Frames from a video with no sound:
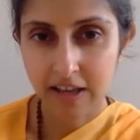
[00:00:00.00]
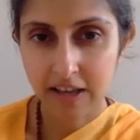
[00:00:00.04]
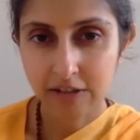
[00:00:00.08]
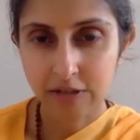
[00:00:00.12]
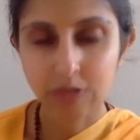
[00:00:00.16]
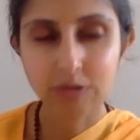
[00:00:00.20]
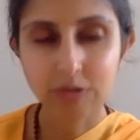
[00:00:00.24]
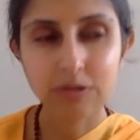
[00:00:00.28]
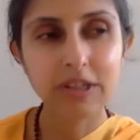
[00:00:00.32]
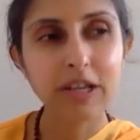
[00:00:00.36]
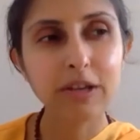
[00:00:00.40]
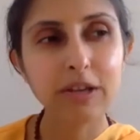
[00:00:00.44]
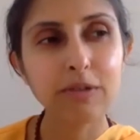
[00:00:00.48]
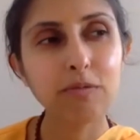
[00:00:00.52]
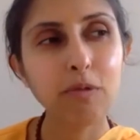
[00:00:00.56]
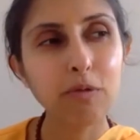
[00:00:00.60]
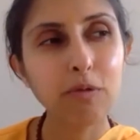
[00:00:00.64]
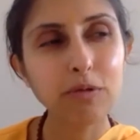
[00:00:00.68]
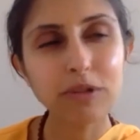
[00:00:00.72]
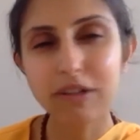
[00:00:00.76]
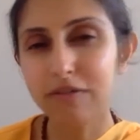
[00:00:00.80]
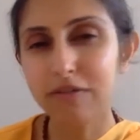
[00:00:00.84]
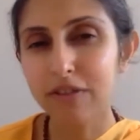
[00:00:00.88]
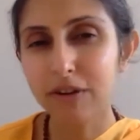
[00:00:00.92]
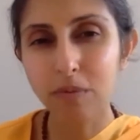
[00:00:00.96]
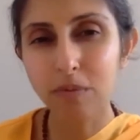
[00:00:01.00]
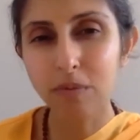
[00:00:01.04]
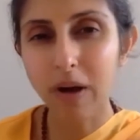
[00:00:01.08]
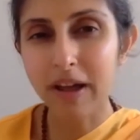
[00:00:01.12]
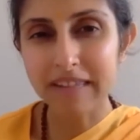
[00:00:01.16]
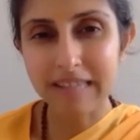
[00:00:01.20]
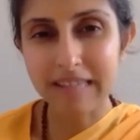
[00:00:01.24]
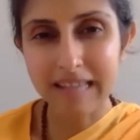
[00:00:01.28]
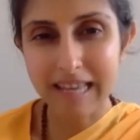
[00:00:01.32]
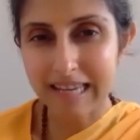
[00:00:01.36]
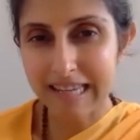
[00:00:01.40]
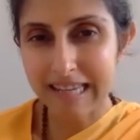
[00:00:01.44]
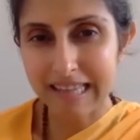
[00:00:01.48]
So they won't even
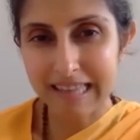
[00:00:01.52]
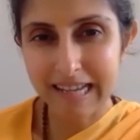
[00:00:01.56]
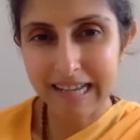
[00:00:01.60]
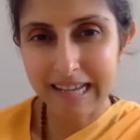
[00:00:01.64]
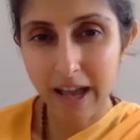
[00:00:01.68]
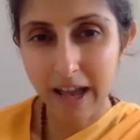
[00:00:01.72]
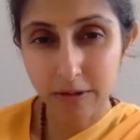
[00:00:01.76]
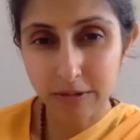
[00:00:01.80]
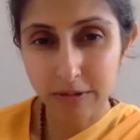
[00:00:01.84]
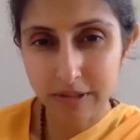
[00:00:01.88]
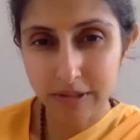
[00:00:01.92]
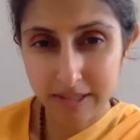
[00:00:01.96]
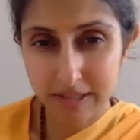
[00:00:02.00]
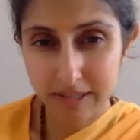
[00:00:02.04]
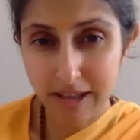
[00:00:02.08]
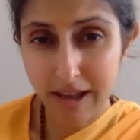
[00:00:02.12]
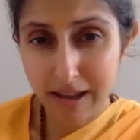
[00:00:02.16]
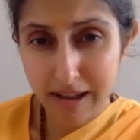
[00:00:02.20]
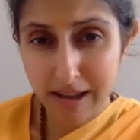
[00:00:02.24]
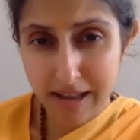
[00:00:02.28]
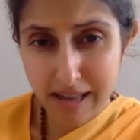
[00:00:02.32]
want anything outside.